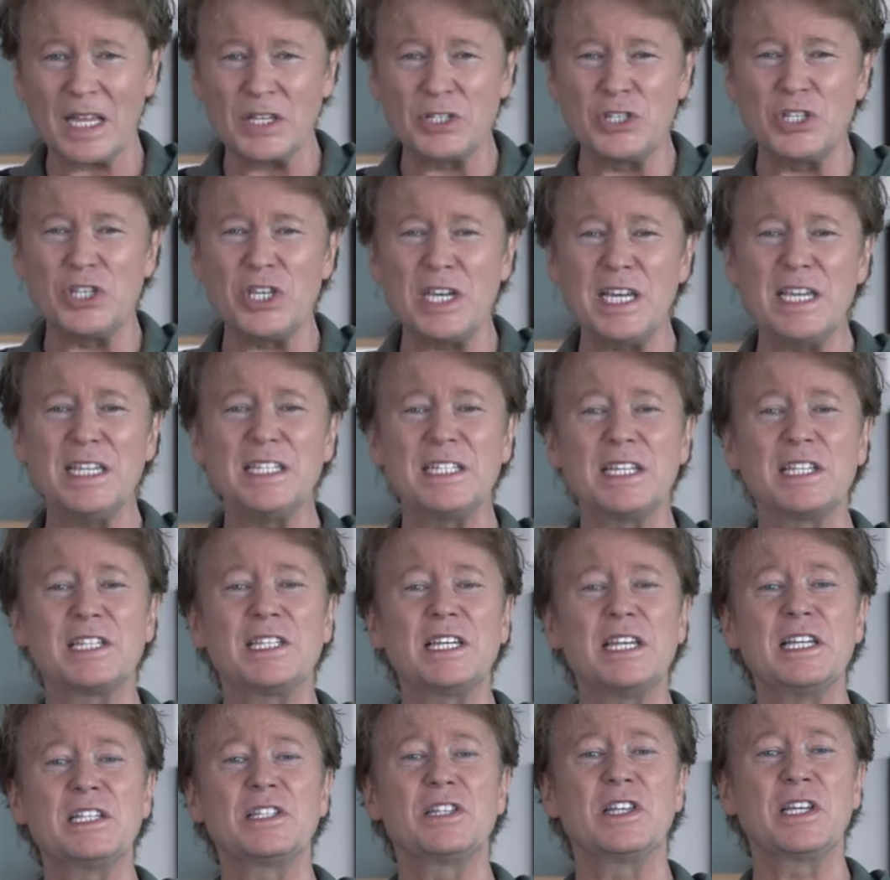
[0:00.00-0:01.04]
Jesus
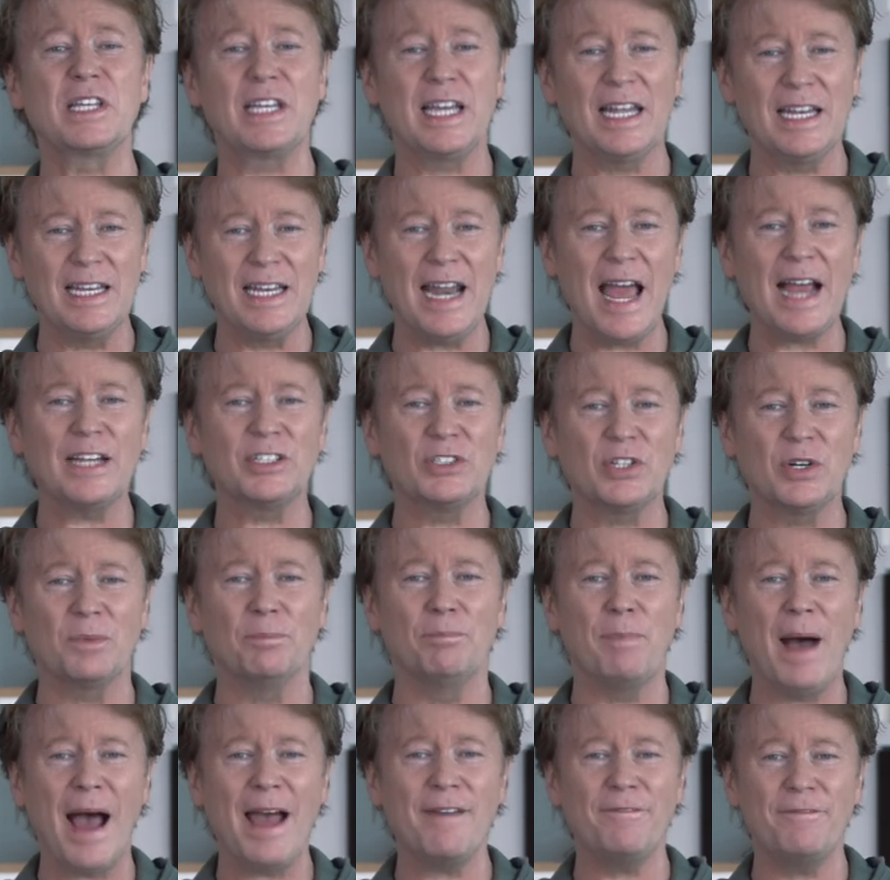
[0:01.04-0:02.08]
is the
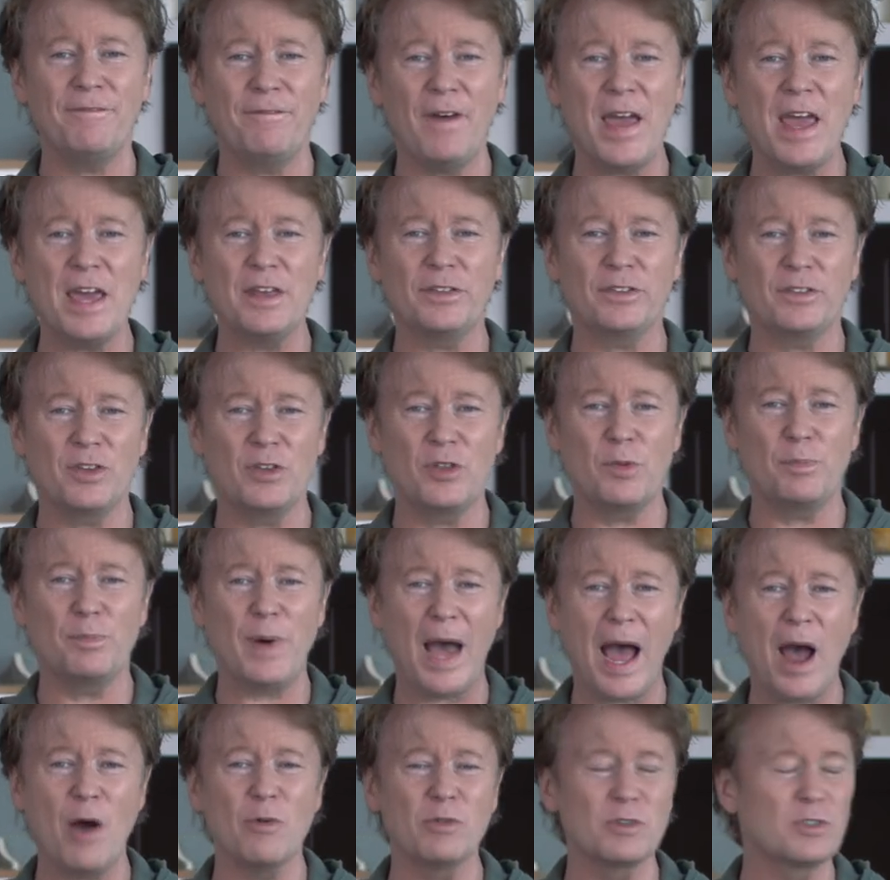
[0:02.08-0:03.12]
connector by faith to the
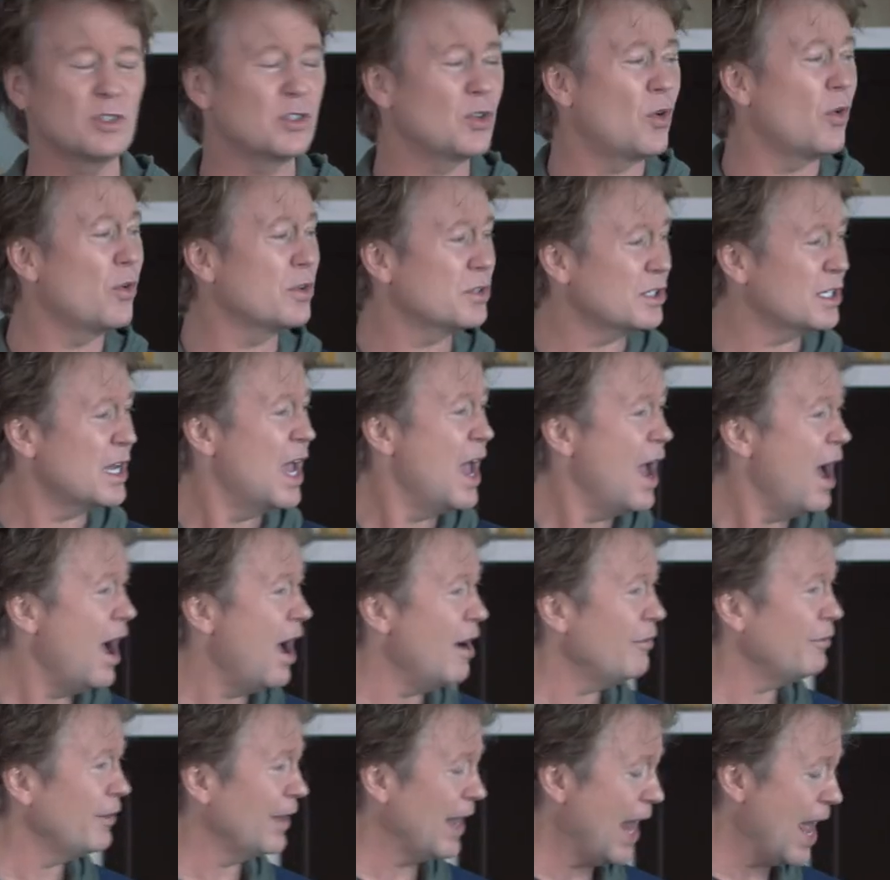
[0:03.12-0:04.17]
power source
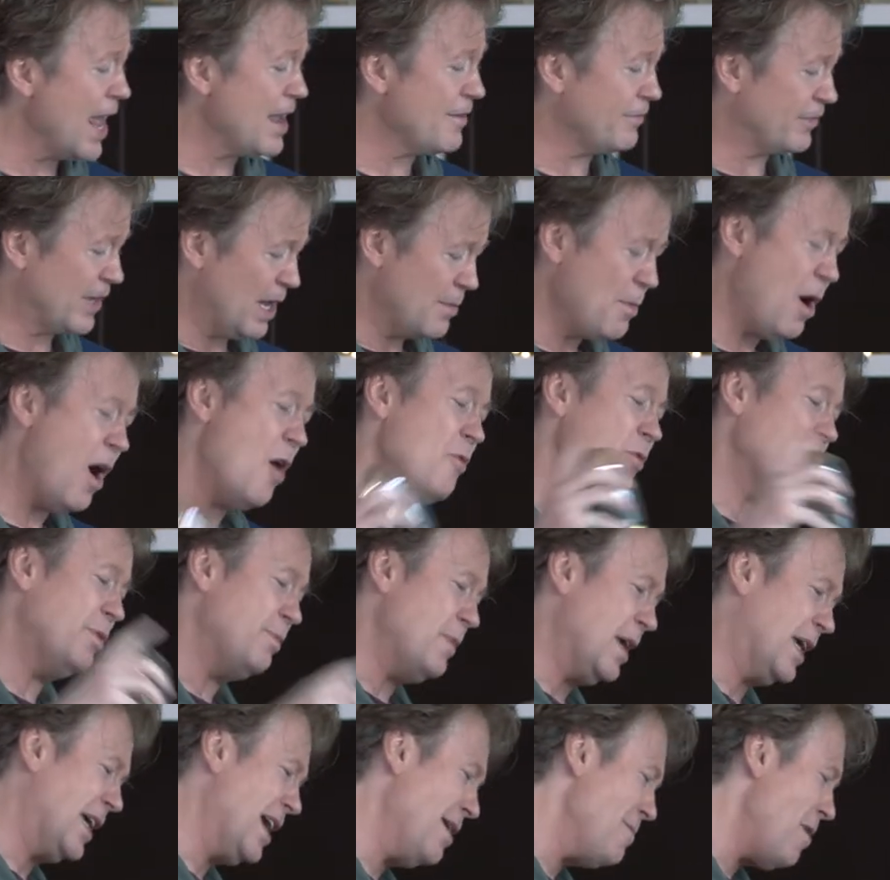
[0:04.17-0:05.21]
of life. Come on with
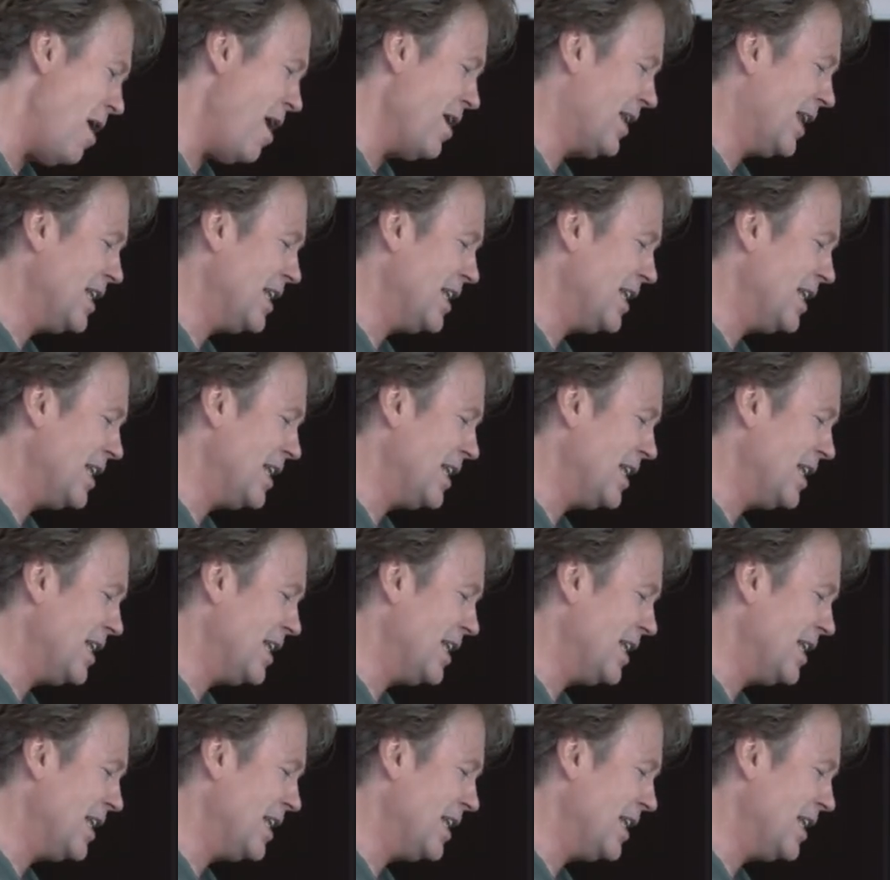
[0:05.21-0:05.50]
me. Come on.